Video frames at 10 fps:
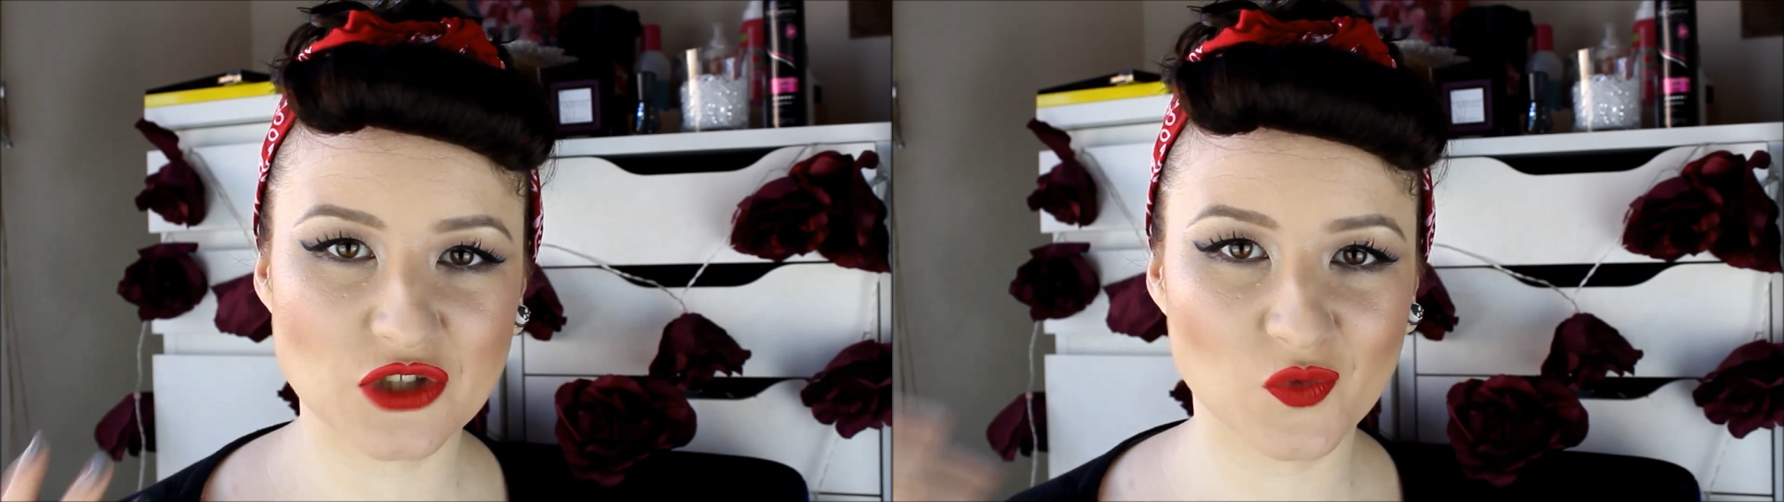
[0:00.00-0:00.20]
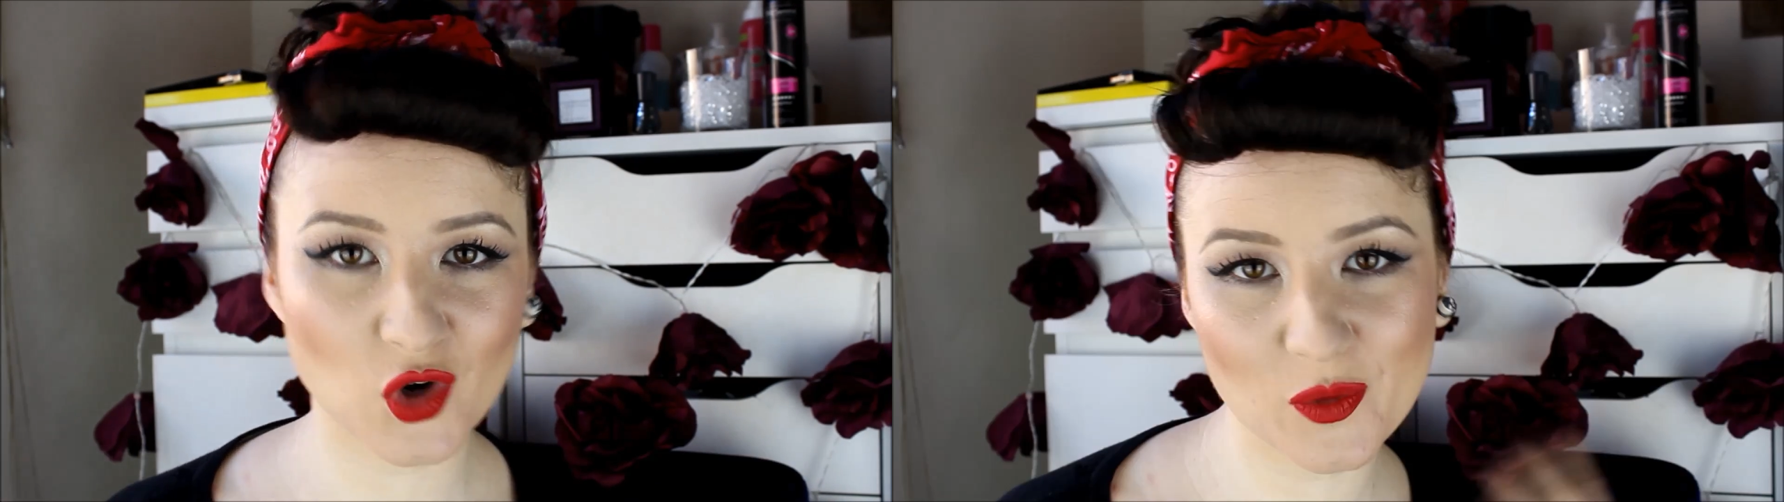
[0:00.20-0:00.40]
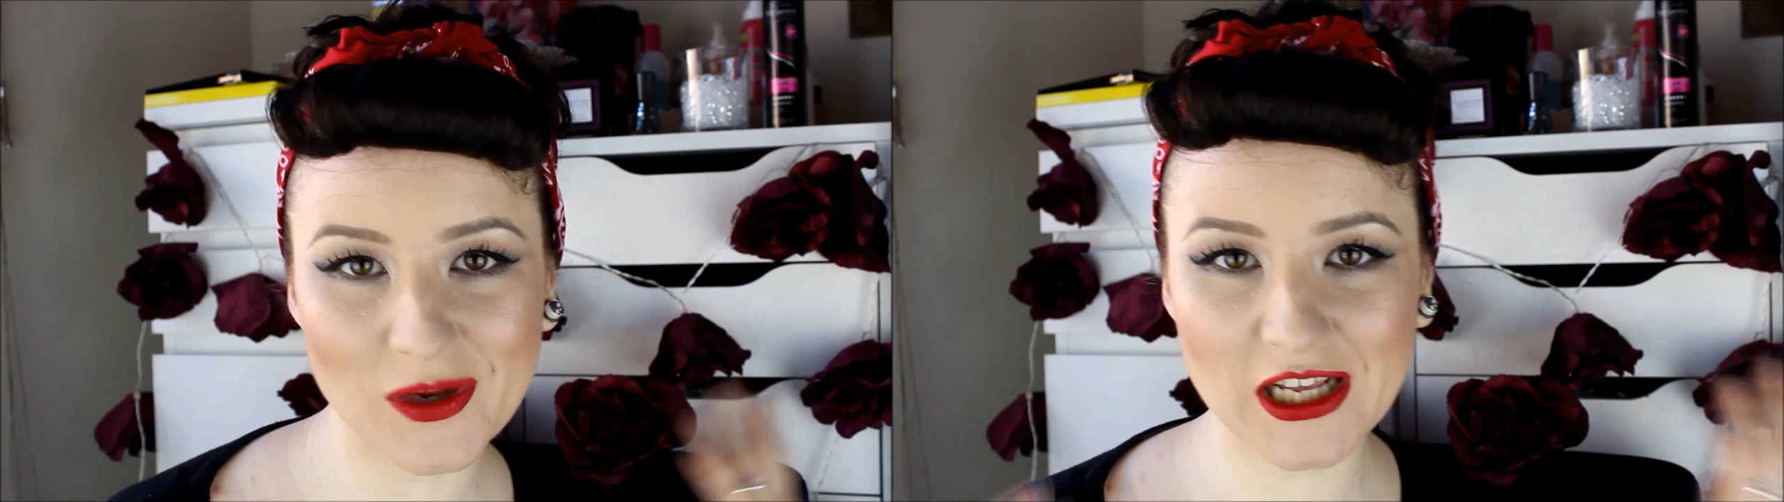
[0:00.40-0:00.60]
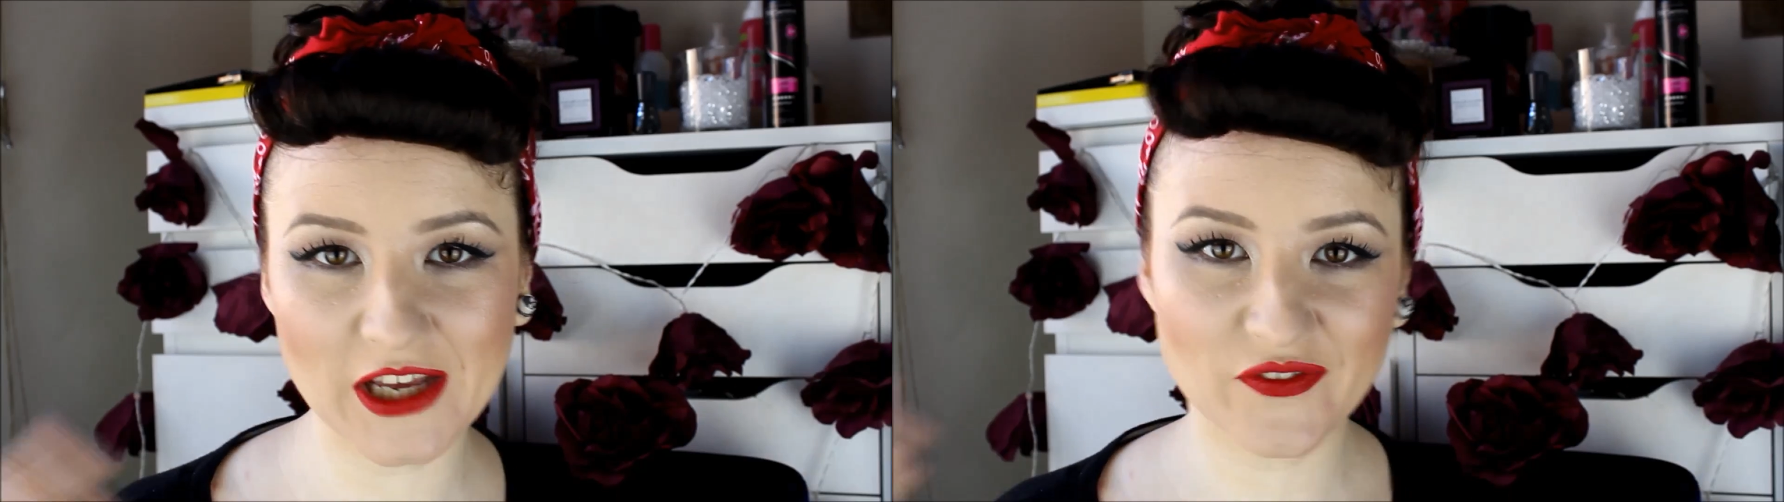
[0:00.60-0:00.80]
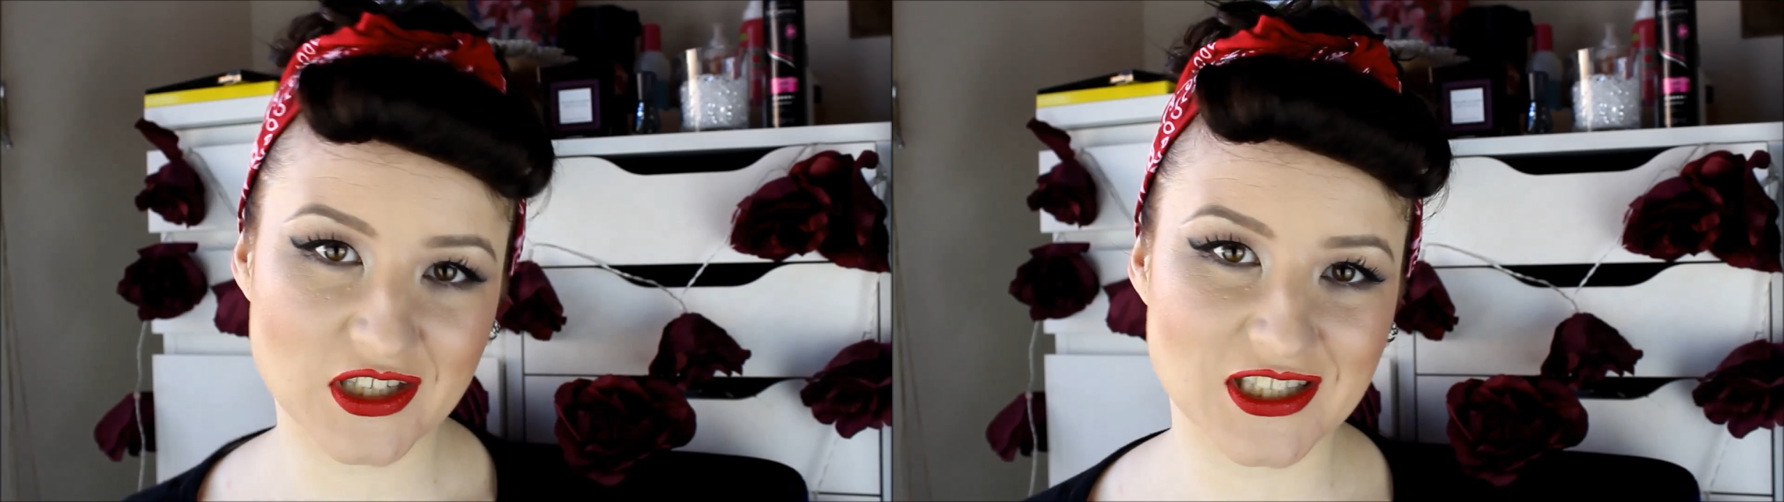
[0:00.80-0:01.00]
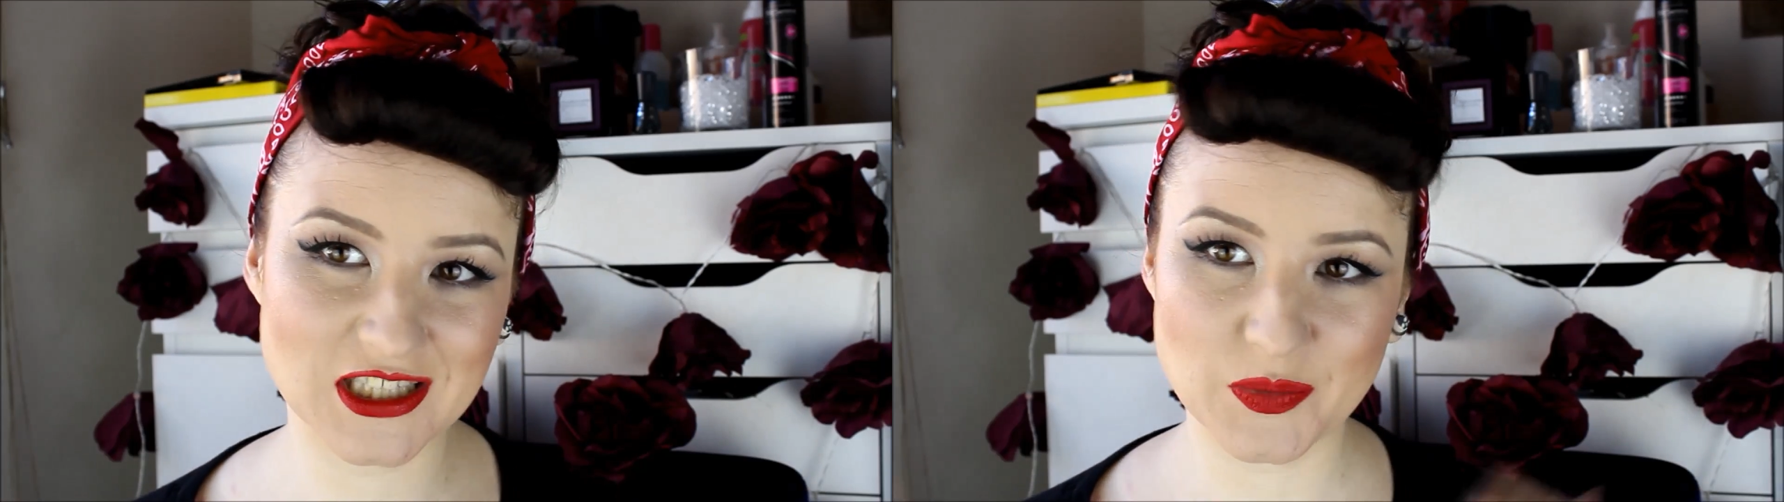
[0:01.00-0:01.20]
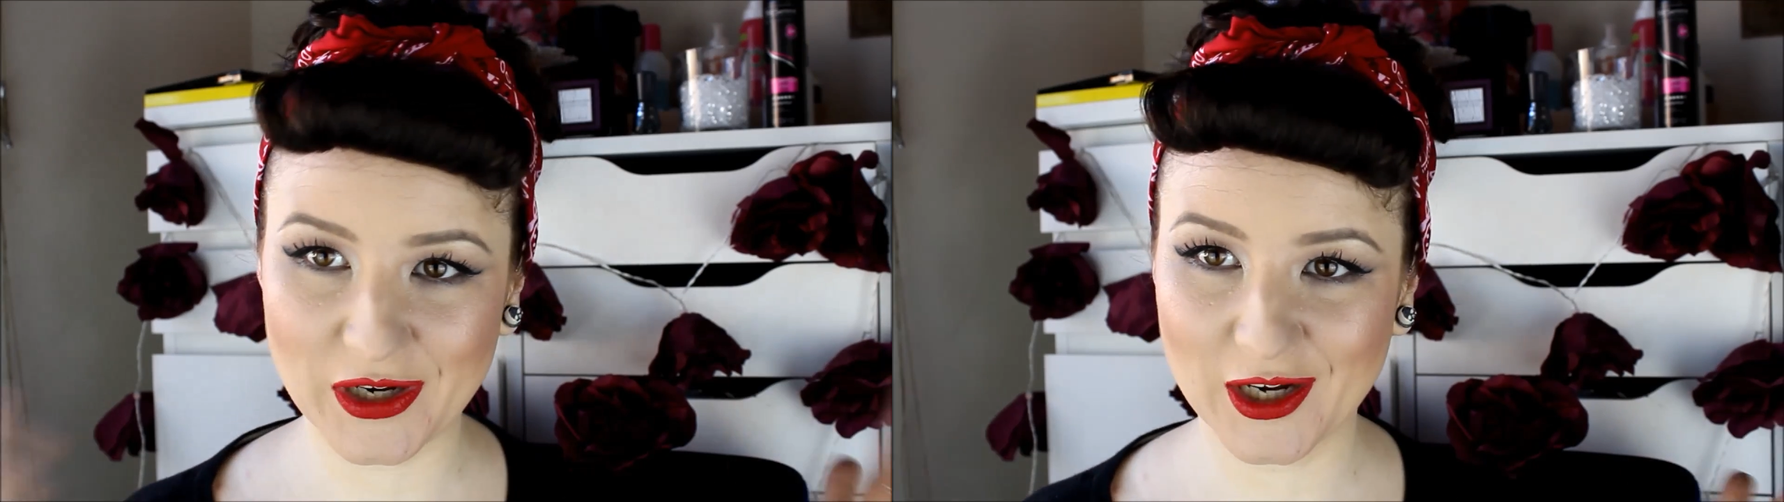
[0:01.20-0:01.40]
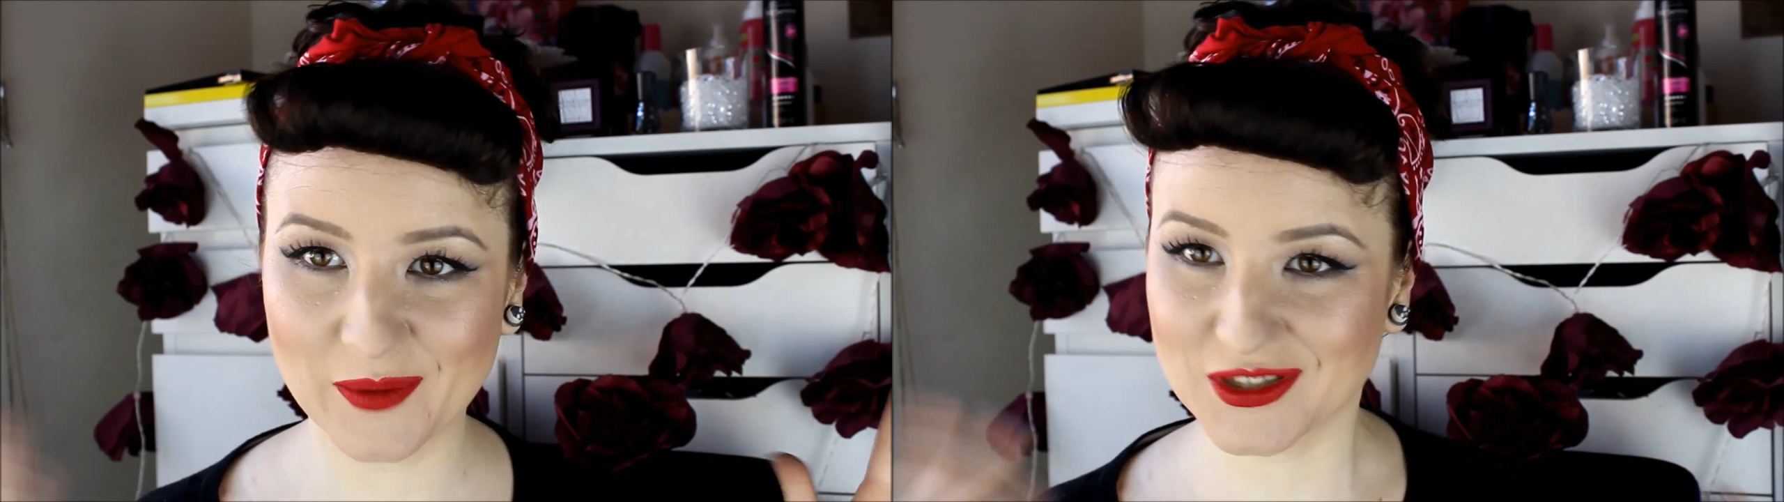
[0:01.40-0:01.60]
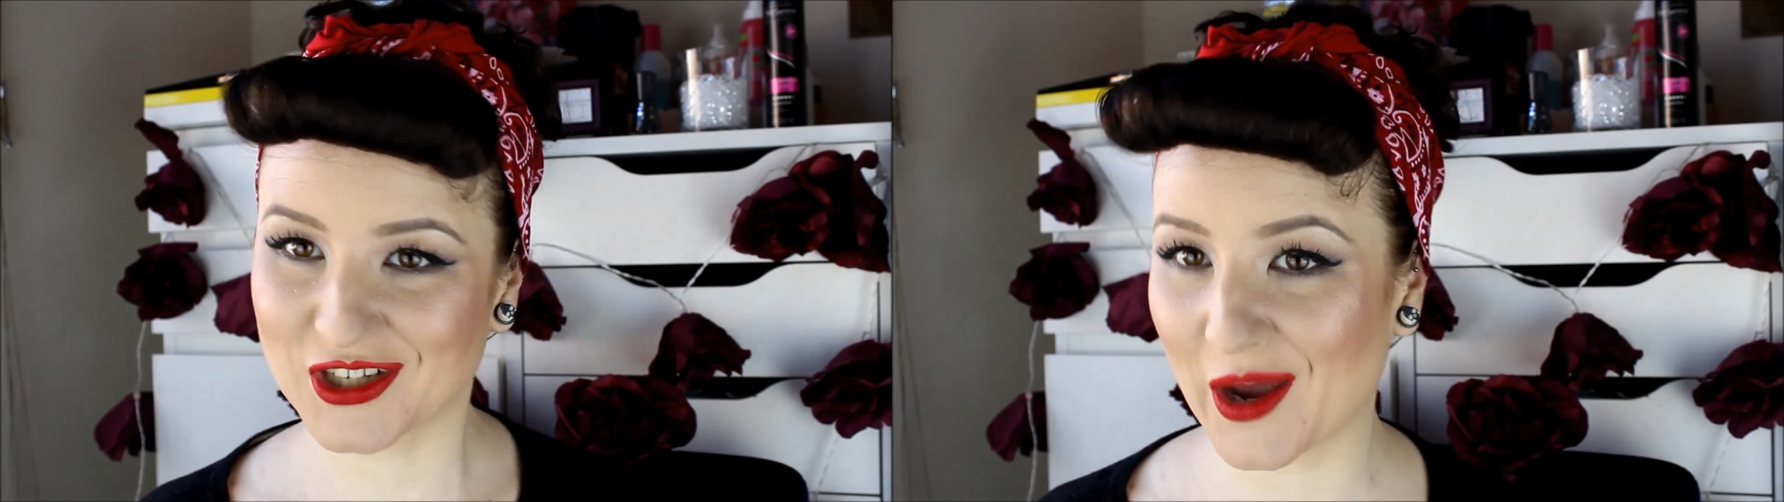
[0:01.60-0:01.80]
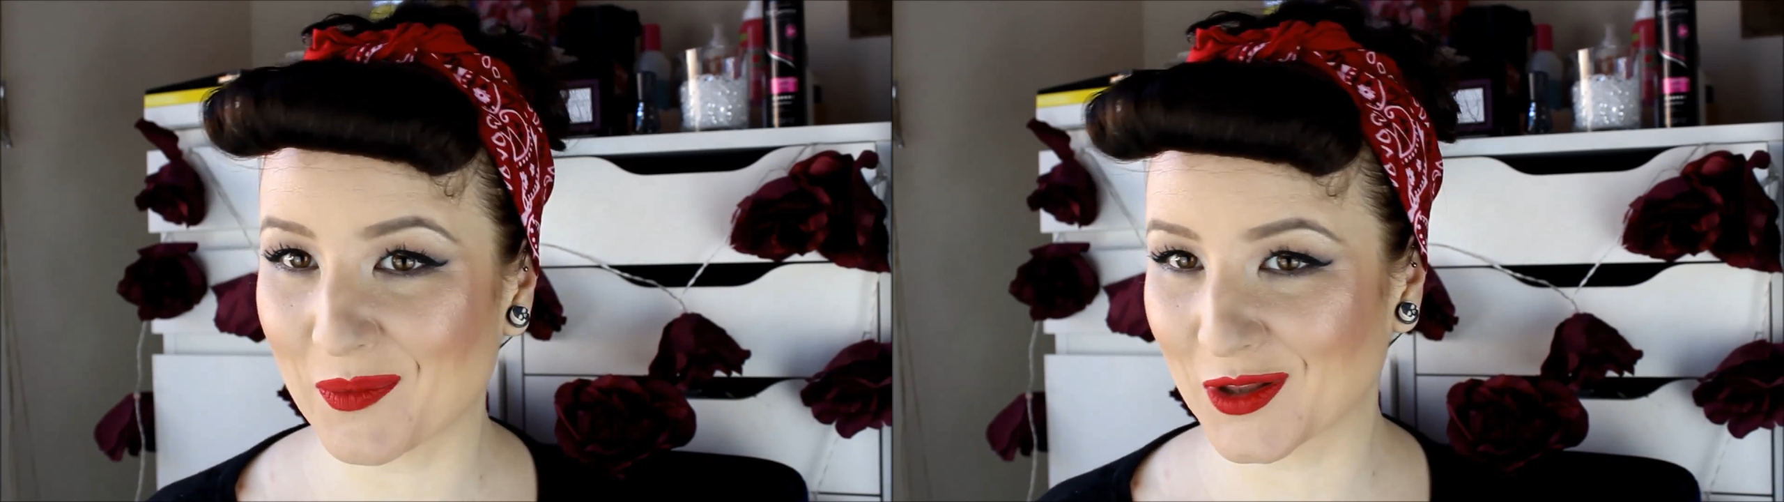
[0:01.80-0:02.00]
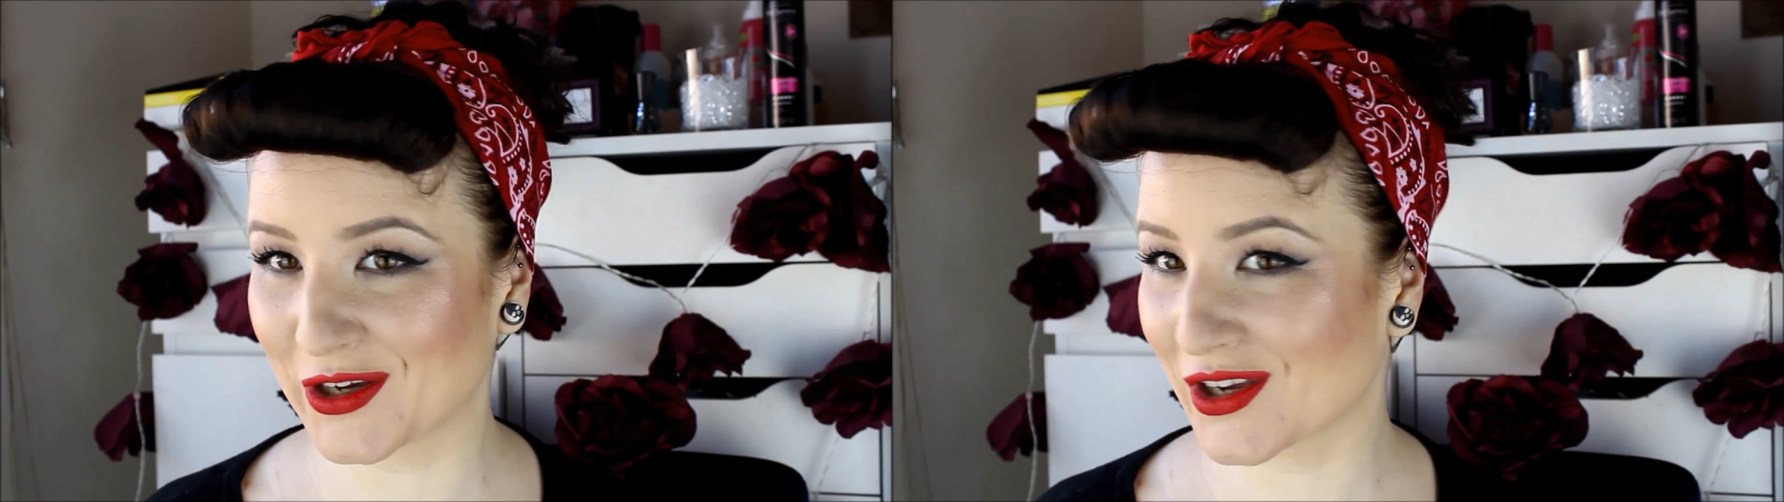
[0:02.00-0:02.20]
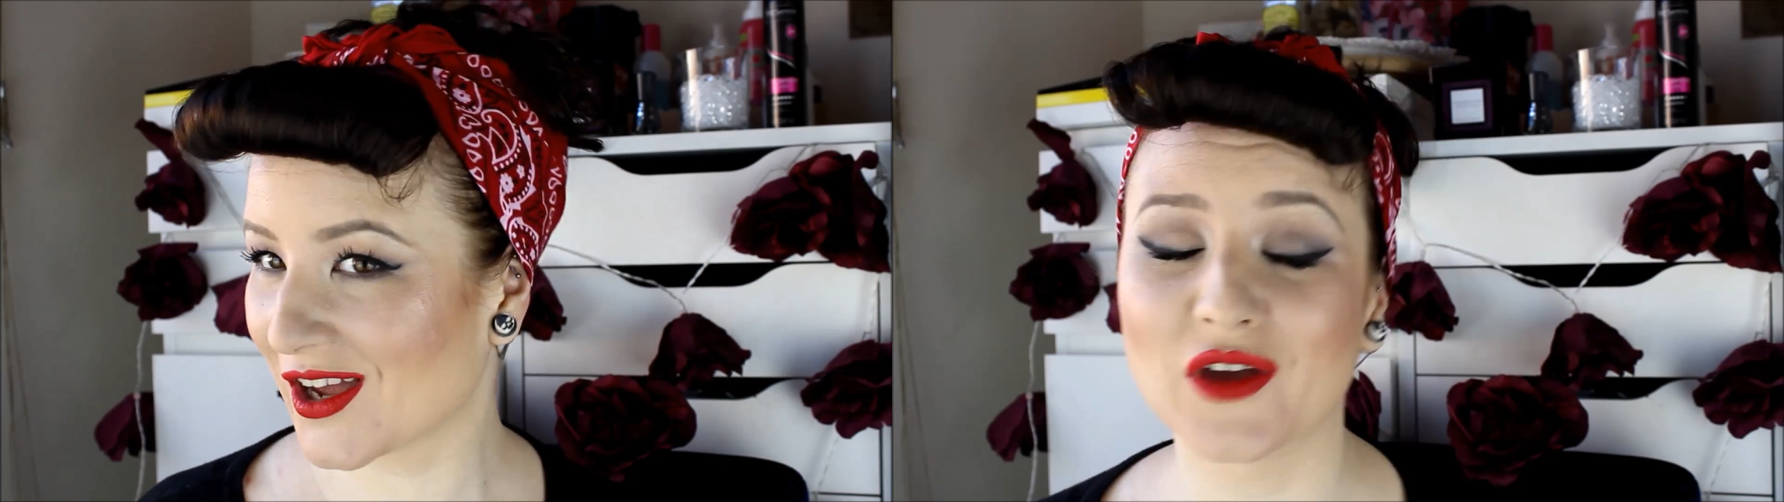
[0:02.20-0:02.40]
rockabilly vintage pin-up type look.